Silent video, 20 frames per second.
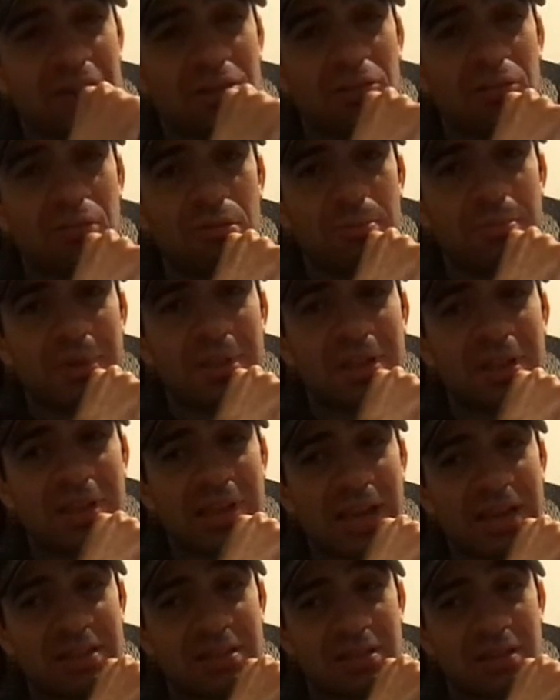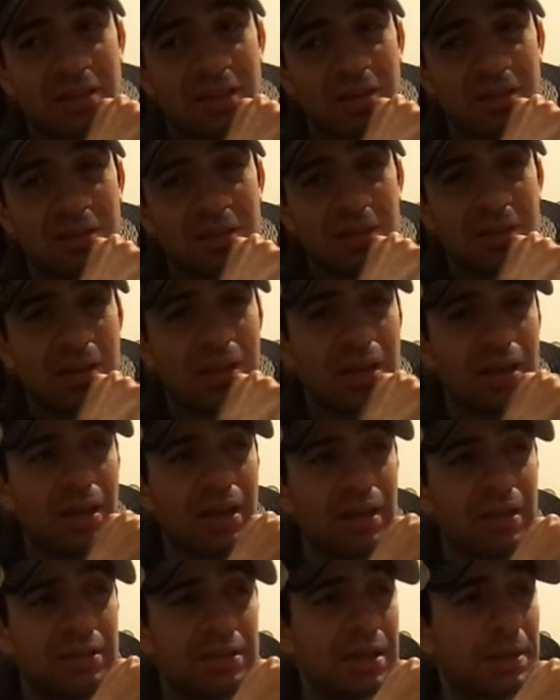on who would be the next
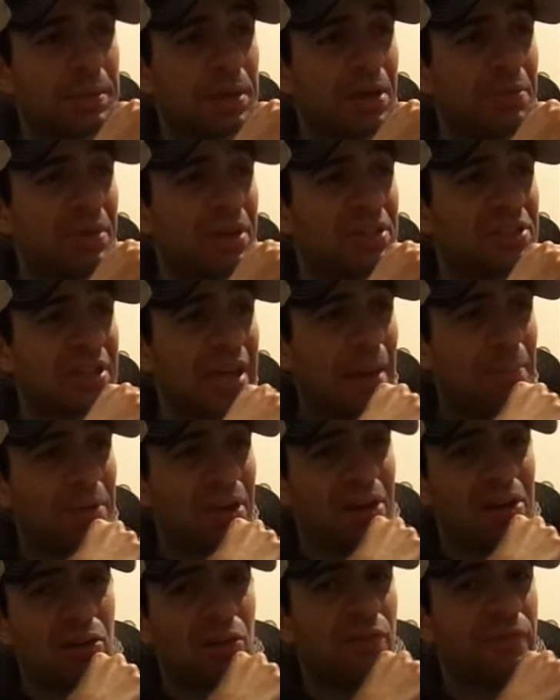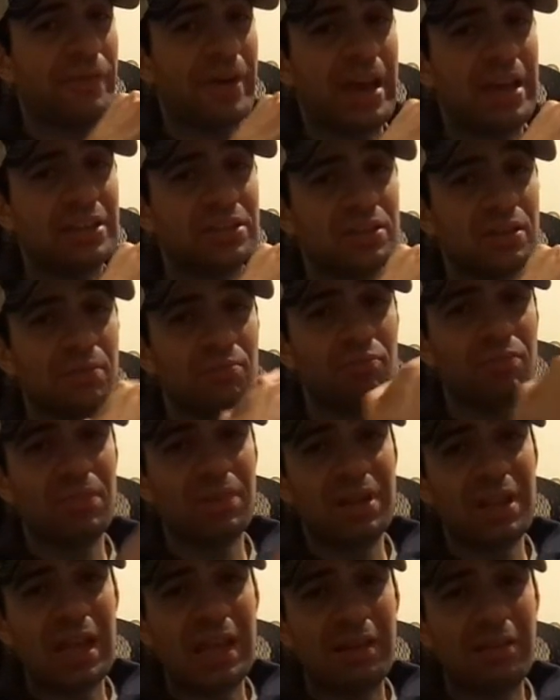WWE champion, new face,
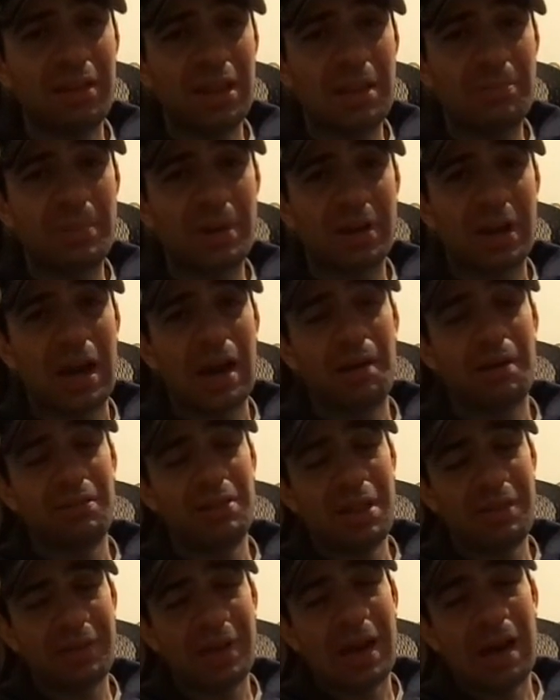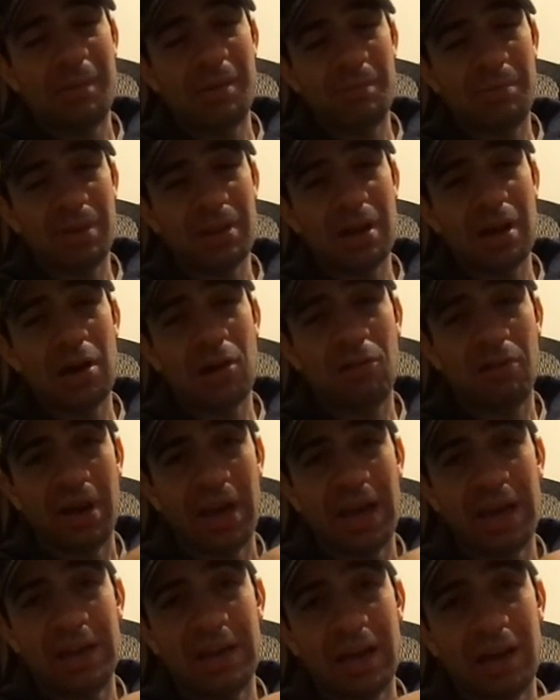leave a comment below,
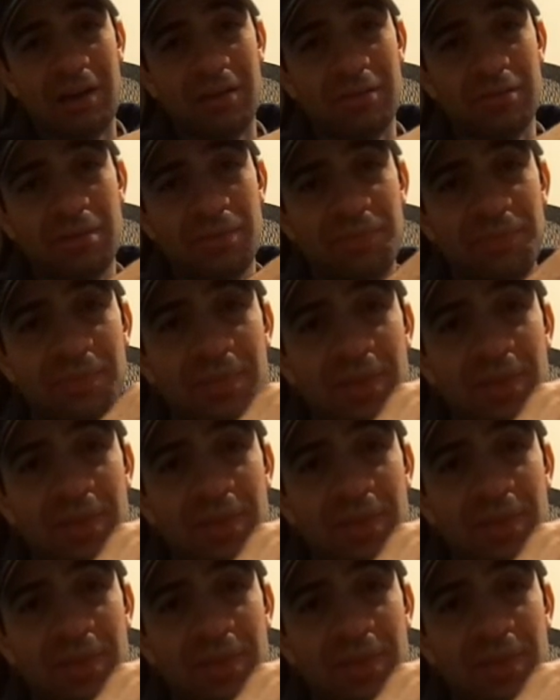and I'll